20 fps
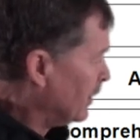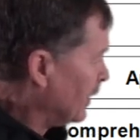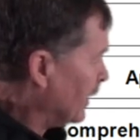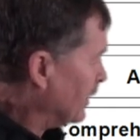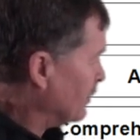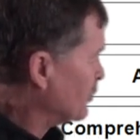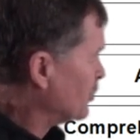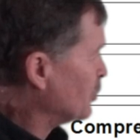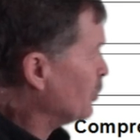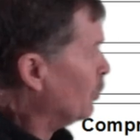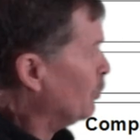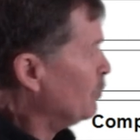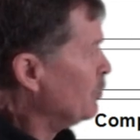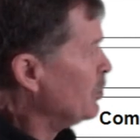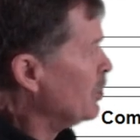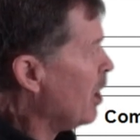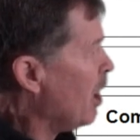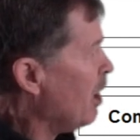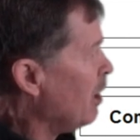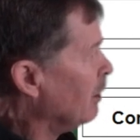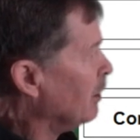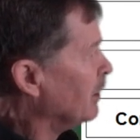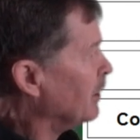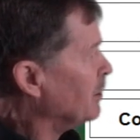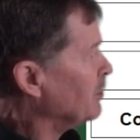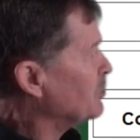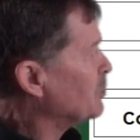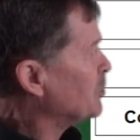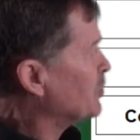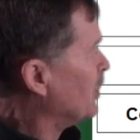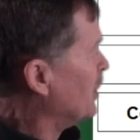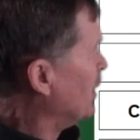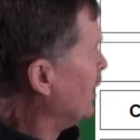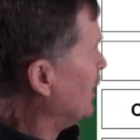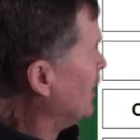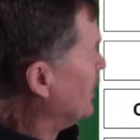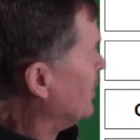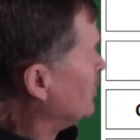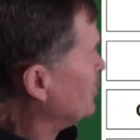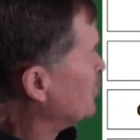And so knowledge,
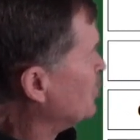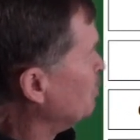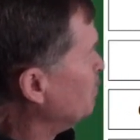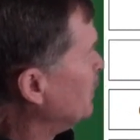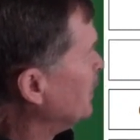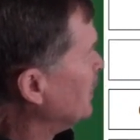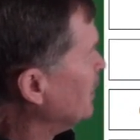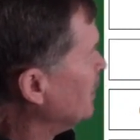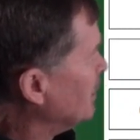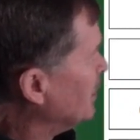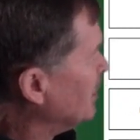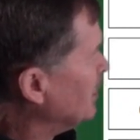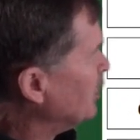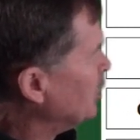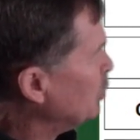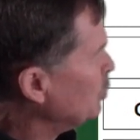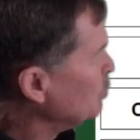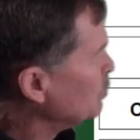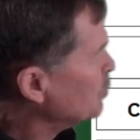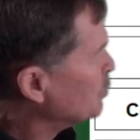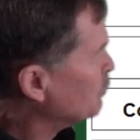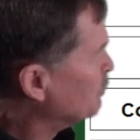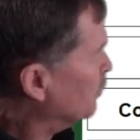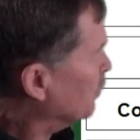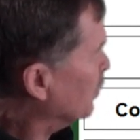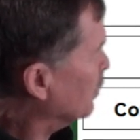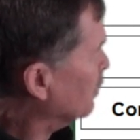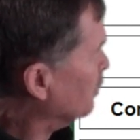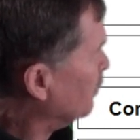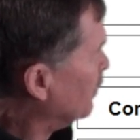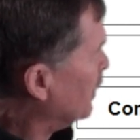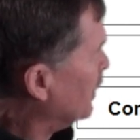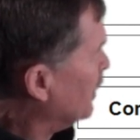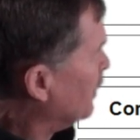to be useful,